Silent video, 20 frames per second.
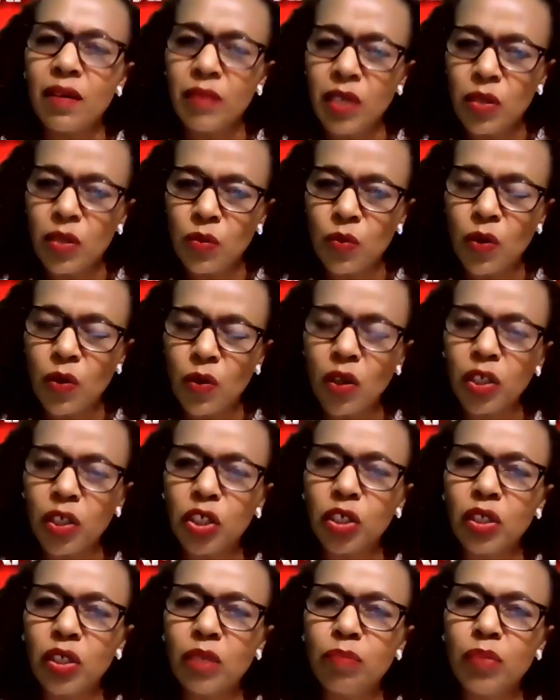in
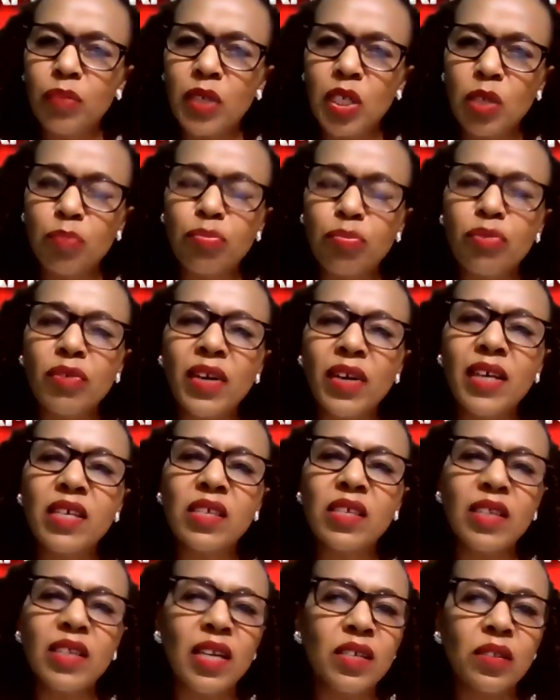worship, in
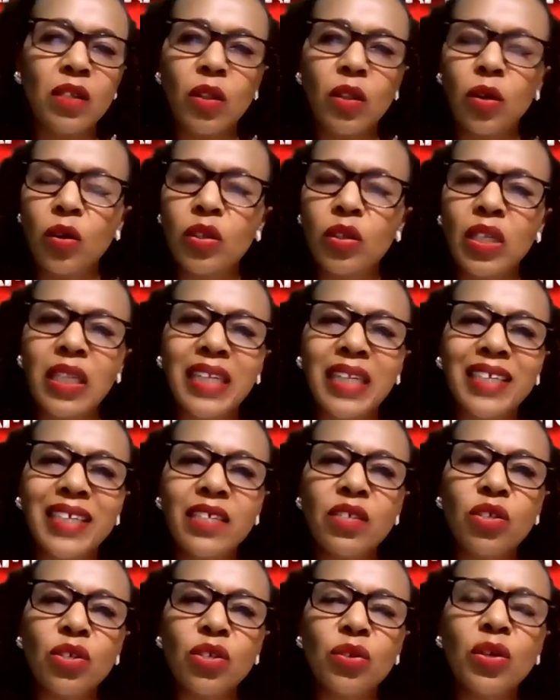praise, as the Lord
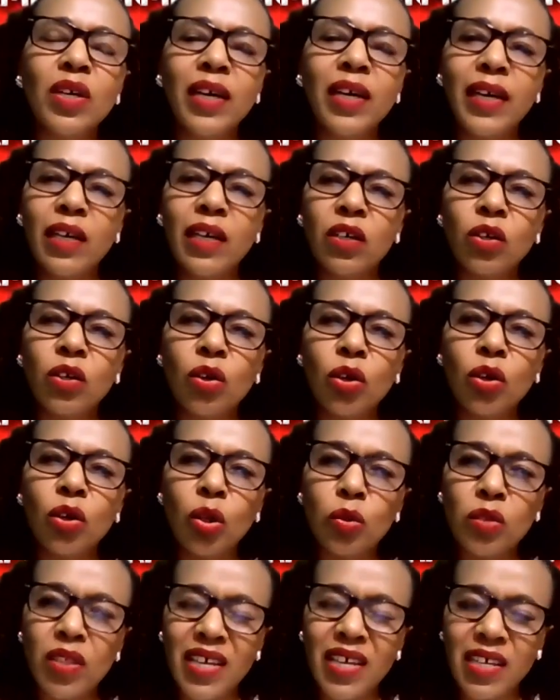leads you, and
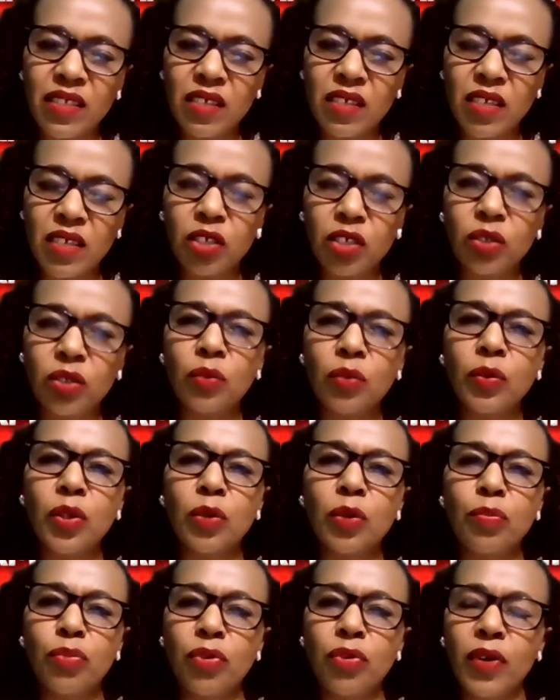conclude that session with
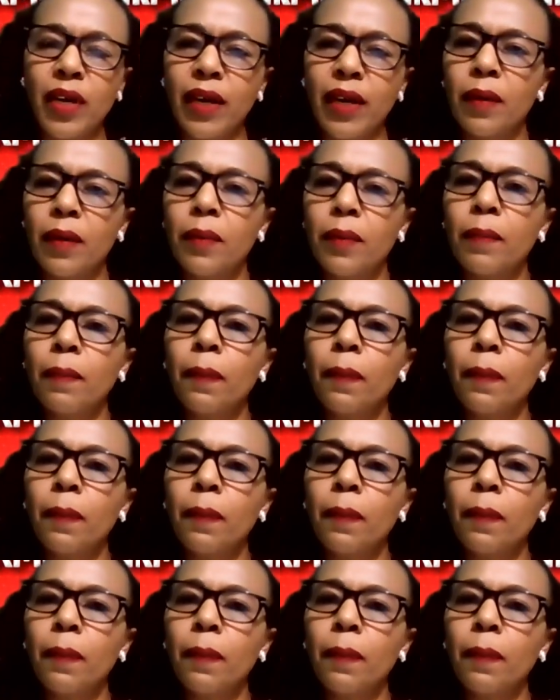a prayer.